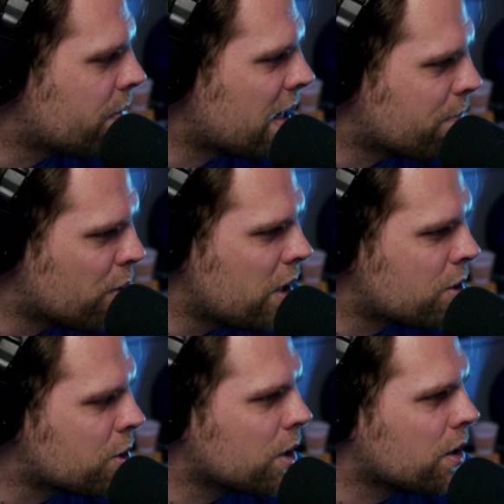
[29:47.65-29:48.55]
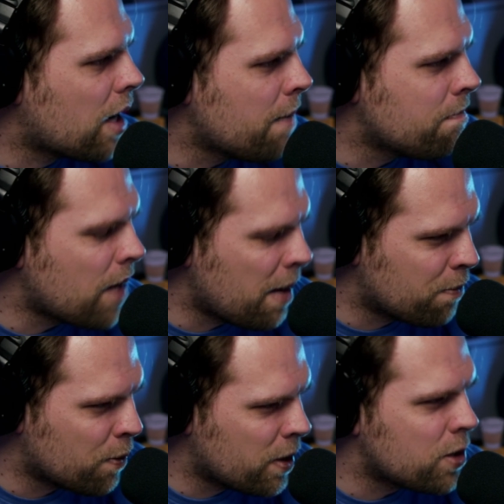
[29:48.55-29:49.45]
But I'm pretty sure they
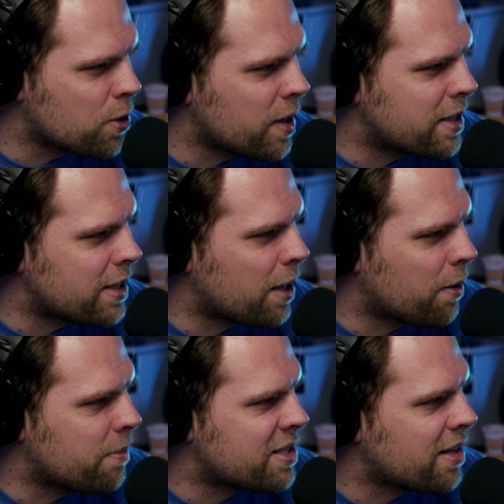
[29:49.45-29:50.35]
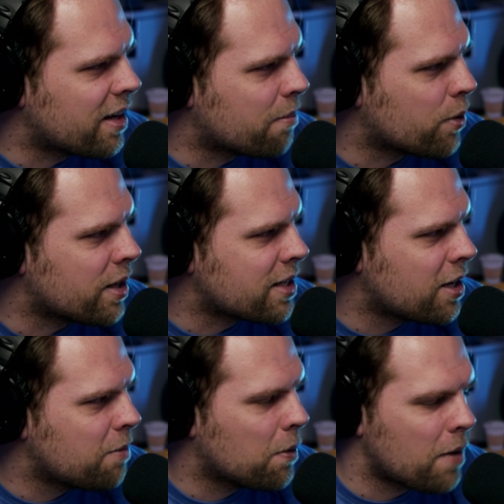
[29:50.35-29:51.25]
said they were going to be selling imprint. I
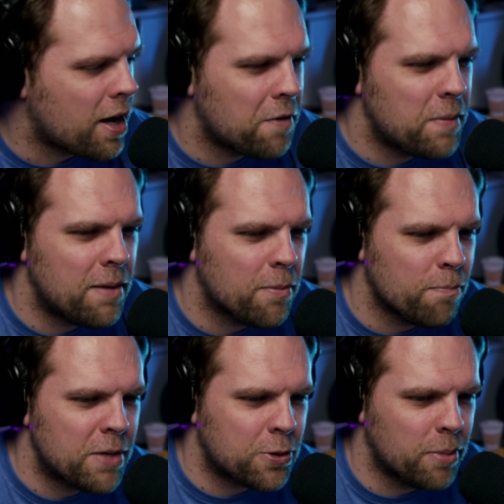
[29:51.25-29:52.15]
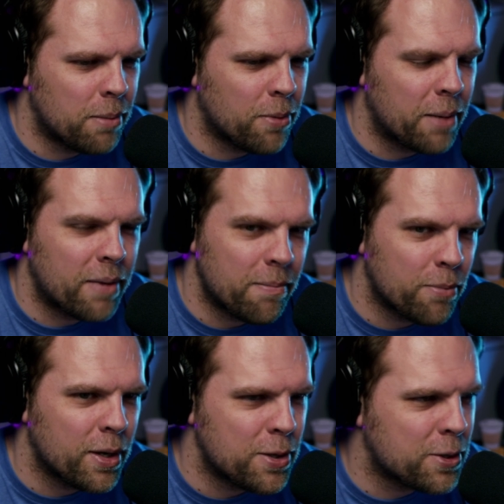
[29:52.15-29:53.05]
could be misremembering, but I'm
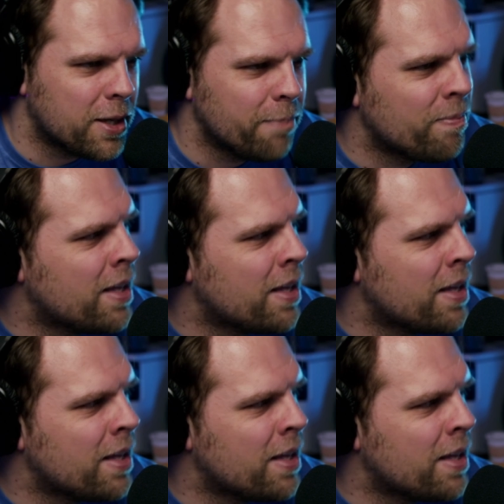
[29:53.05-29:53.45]
pretty sure.